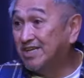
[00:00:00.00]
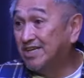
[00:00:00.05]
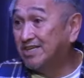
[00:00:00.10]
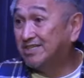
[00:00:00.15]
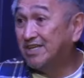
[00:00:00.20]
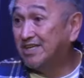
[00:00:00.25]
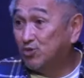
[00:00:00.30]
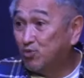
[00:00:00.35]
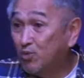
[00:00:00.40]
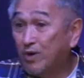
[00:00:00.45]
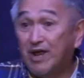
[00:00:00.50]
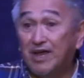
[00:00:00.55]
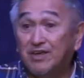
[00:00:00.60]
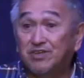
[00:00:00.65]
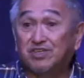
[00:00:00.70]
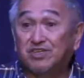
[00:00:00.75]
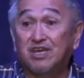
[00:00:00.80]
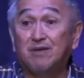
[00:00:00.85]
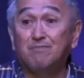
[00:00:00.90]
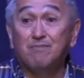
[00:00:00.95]
This is where I
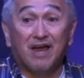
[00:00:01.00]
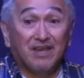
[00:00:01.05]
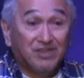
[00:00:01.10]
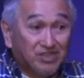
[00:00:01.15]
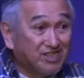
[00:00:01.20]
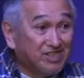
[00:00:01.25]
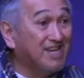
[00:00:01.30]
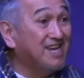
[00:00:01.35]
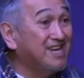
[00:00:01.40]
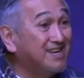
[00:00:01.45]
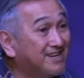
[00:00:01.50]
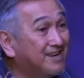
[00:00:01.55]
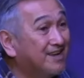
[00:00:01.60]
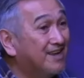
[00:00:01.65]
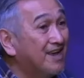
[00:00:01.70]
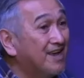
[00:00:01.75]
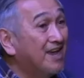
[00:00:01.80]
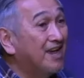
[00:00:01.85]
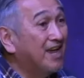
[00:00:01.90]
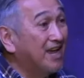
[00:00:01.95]
see my sin
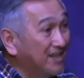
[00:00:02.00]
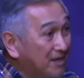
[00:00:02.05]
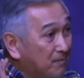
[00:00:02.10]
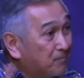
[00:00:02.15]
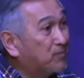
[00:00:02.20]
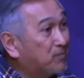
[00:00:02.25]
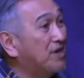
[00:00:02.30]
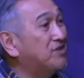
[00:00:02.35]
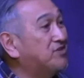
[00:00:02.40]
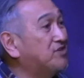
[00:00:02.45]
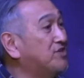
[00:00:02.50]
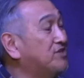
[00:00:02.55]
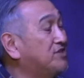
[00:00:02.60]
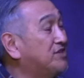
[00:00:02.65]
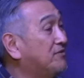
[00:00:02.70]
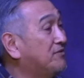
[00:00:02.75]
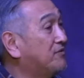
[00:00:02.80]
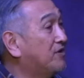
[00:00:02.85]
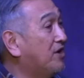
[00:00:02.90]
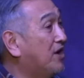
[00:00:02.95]
in the presence
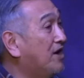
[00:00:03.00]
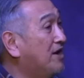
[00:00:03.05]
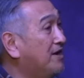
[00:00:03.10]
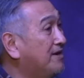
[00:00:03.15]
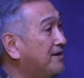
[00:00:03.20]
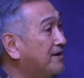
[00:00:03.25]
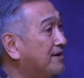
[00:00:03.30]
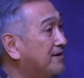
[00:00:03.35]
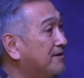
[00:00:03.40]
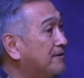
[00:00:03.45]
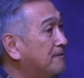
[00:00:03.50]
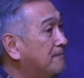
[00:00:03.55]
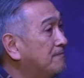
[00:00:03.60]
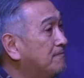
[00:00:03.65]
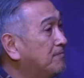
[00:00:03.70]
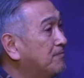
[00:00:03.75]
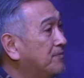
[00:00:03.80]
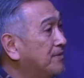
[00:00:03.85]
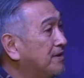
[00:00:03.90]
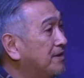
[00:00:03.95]
of God.
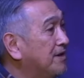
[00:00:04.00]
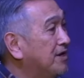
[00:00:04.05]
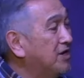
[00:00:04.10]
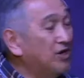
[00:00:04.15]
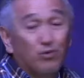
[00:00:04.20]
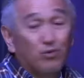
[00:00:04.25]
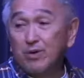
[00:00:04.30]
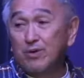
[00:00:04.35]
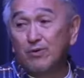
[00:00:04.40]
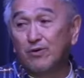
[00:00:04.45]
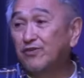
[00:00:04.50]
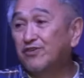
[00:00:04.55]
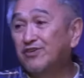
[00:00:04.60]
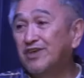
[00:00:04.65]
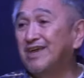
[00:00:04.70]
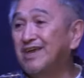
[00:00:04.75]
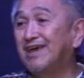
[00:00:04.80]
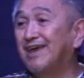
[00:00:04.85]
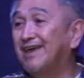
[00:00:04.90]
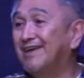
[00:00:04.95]
You know, we were
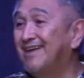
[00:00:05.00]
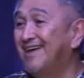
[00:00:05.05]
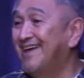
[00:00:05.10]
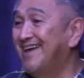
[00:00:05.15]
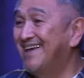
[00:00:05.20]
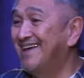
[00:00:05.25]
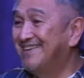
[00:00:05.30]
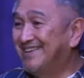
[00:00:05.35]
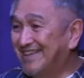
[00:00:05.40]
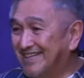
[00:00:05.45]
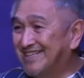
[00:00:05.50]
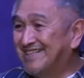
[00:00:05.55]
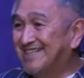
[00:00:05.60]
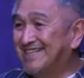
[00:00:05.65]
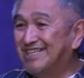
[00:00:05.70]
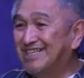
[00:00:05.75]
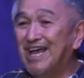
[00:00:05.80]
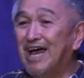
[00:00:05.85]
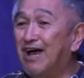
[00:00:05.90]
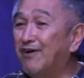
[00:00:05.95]
singing just
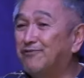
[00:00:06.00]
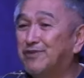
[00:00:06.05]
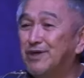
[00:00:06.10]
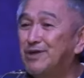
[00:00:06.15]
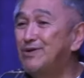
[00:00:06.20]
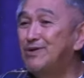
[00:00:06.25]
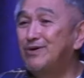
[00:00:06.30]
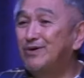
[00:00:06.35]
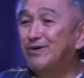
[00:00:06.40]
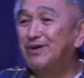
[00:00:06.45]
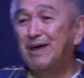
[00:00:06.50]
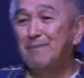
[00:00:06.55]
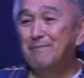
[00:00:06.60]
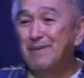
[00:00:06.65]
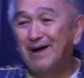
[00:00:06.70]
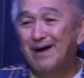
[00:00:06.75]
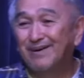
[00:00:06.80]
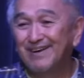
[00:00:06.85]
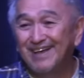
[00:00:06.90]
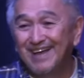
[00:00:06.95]
this afternoon
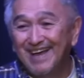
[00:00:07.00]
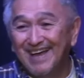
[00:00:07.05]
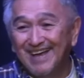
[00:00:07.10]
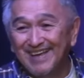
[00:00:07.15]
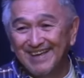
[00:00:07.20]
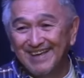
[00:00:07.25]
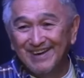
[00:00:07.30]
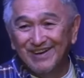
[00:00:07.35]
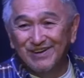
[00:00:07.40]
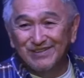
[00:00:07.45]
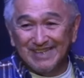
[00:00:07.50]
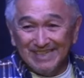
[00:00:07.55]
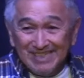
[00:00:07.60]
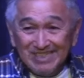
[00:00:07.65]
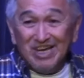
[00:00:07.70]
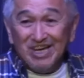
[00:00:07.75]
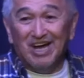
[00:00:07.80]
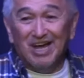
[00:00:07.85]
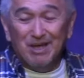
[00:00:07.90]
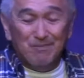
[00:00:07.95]
about, you know, the
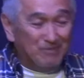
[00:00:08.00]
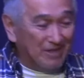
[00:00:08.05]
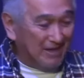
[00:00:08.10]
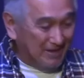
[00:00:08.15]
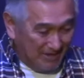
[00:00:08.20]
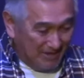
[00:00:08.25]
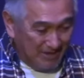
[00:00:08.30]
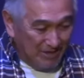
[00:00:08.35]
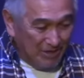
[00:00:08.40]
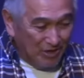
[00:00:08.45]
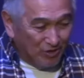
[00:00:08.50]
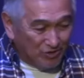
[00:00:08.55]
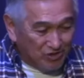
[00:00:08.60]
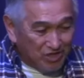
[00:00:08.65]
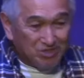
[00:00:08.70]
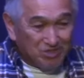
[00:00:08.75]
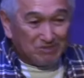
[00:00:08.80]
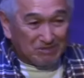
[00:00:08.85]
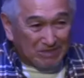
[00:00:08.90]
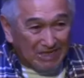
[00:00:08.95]
time that, you know,
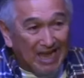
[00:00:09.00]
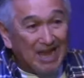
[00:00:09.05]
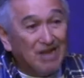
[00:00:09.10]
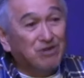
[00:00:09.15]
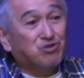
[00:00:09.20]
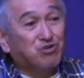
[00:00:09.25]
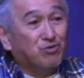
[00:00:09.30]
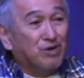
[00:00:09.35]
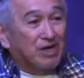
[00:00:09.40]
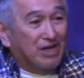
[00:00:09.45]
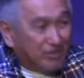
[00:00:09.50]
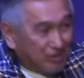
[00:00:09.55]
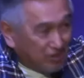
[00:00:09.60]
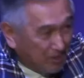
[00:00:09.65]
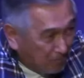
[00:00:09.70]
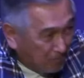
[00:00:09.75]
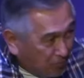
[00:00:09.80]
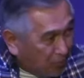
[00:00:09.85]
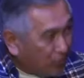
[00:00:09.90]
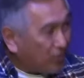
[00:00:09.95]
just entering into the
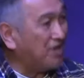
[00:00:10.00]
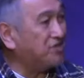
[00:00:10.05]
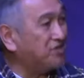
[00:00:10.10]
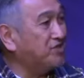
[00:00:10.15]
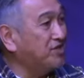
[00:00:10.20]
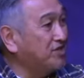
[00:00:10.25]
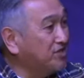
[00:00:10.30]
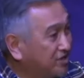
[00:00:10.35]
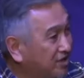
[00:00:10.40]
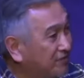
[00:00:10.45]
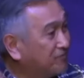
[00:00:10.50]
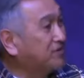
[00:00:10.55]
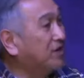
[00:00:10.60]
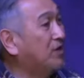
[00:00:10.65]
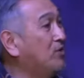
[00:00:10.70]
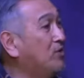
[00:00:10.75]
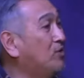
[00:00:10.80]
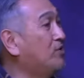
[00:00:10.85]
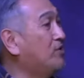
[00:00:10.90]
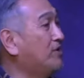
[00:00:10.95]
presence of the
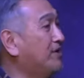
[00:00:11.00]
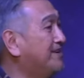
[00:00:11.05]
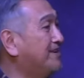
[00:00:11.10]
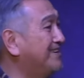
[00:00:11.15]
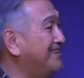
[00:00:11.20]
Lord